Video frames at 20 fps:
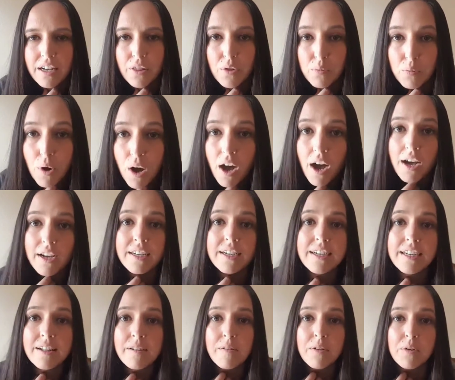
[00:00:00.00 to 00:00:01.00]
on the
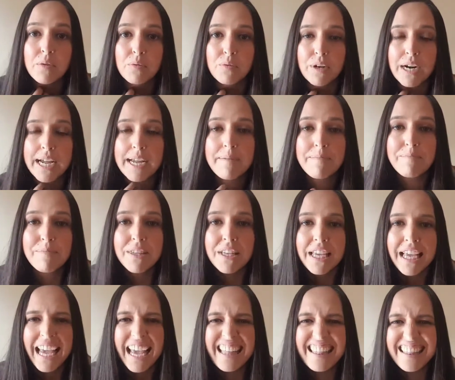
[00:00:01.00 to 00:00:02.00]
walk, right?
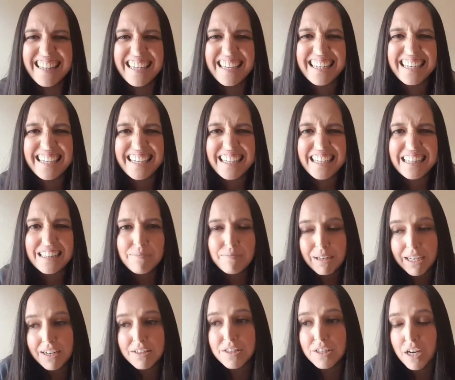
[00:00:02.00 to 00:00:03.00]
And then
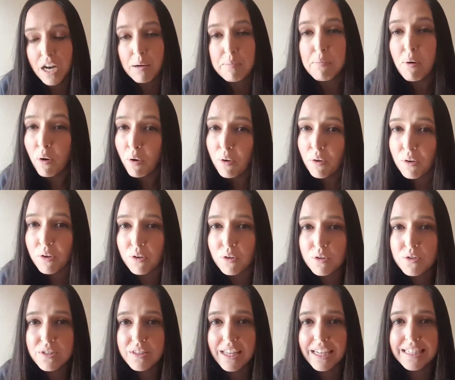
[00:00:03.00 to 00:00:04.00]
because the dog
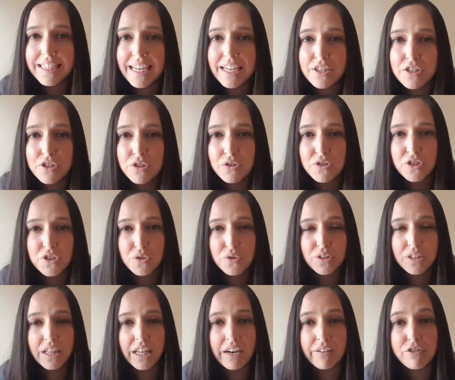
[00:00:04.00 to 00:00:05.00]
pulls, they tend to
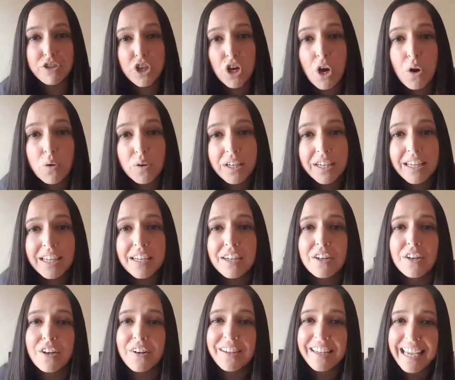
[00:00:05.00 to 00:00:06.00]
do a lot of
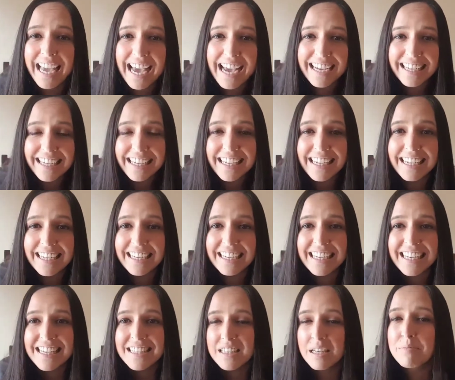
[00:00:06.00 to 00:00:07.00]
choking or
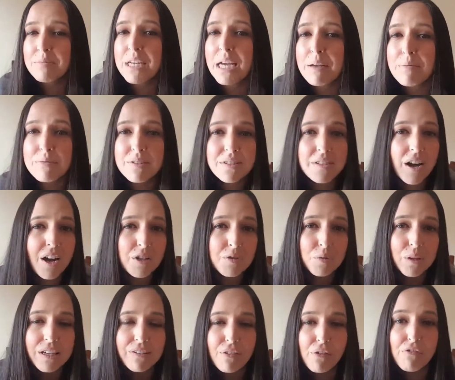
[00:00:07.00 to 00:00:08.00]
gagging. Sometimes
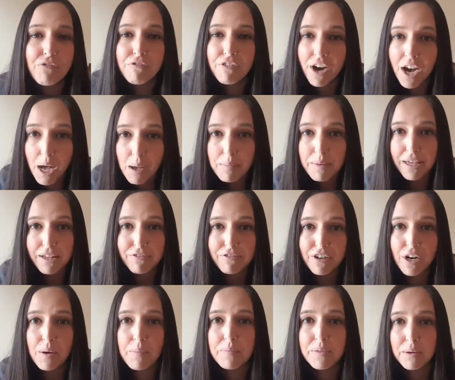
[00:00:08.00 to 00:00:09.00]
dogs will even vomit
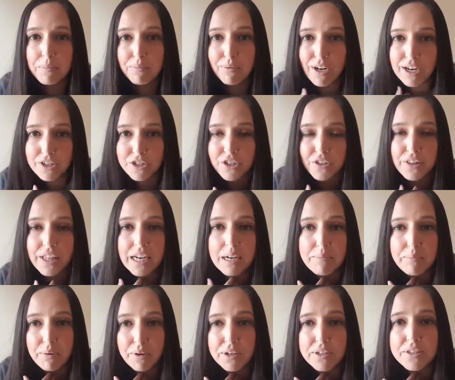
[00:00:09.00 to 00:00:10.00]
from the pressure
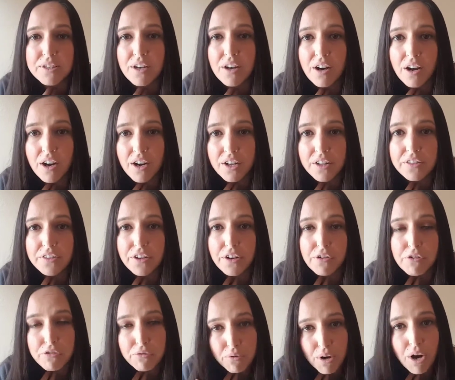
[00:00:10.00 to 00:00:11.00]
that it puts on
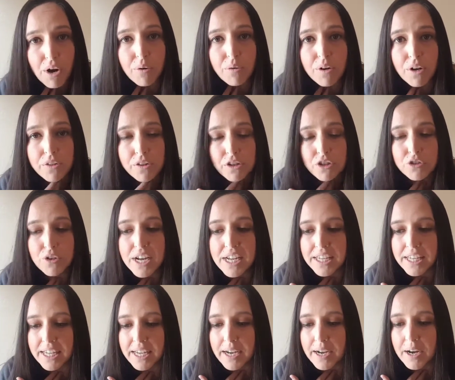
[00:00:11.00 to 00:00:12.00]
their throat, on their
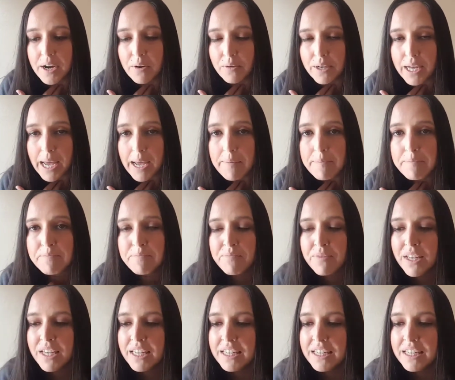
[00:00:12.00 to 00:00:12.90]
trachea, okay?